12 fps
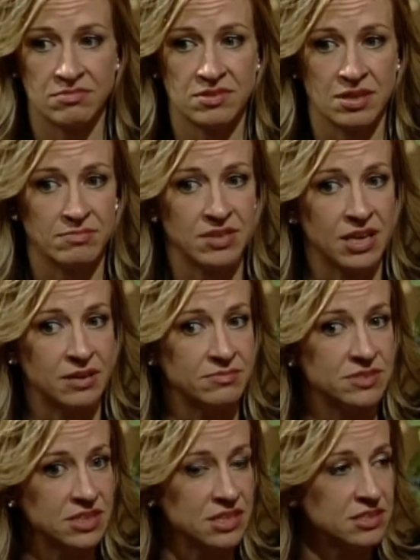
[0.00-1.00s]

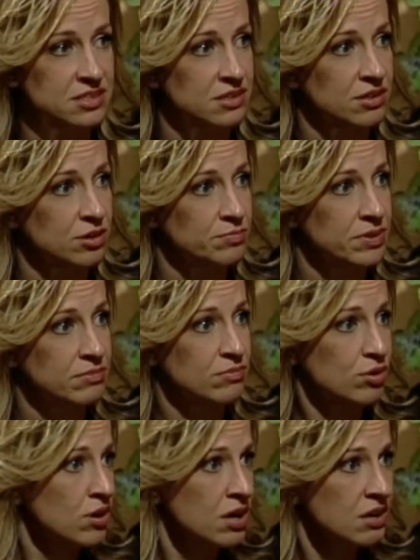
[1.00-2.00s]
Sometimes it's a little bit
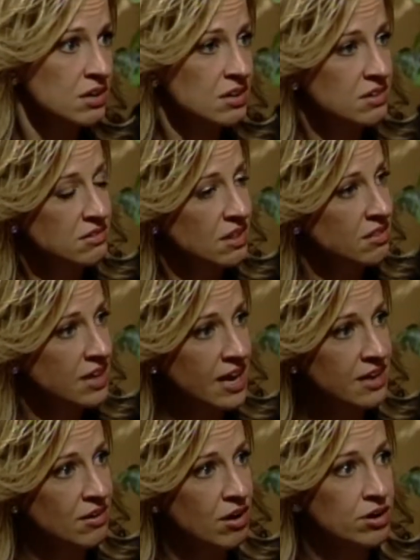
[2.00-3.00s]
more than
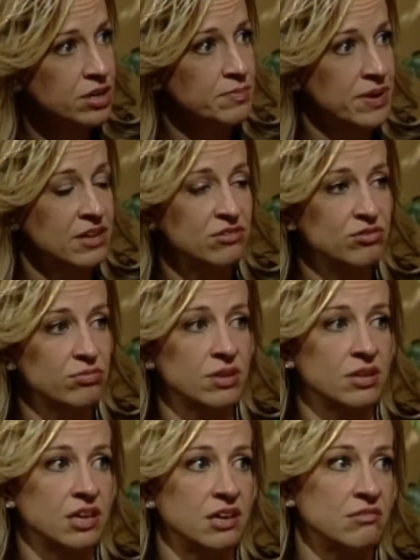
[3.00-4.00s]
that. All depends
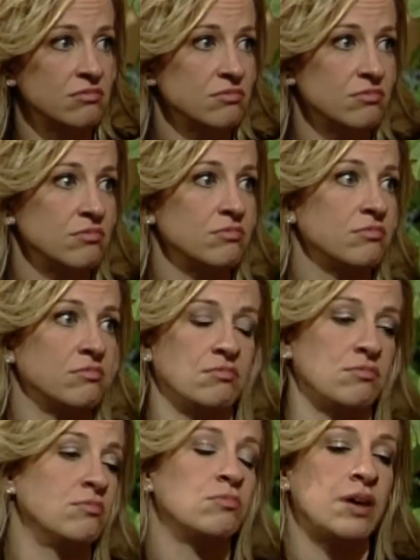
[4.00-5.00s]
really
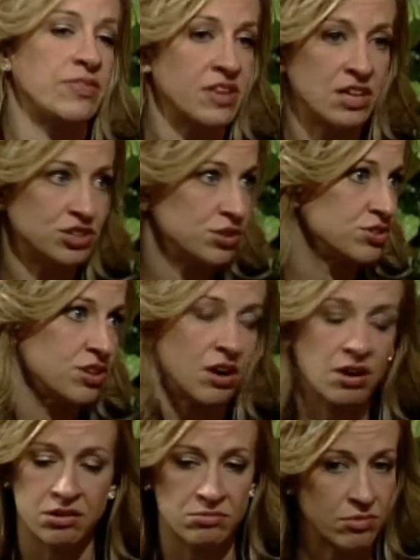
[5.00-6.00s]
what the issues
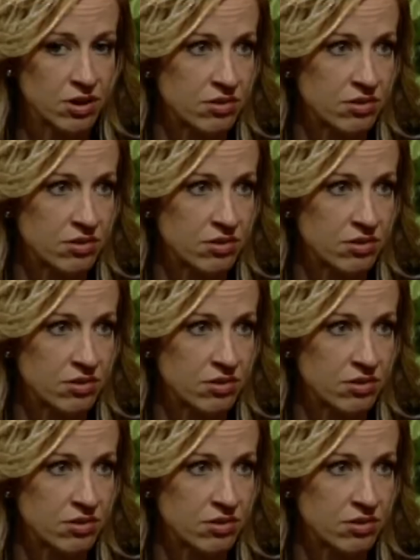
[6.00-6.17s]
are and where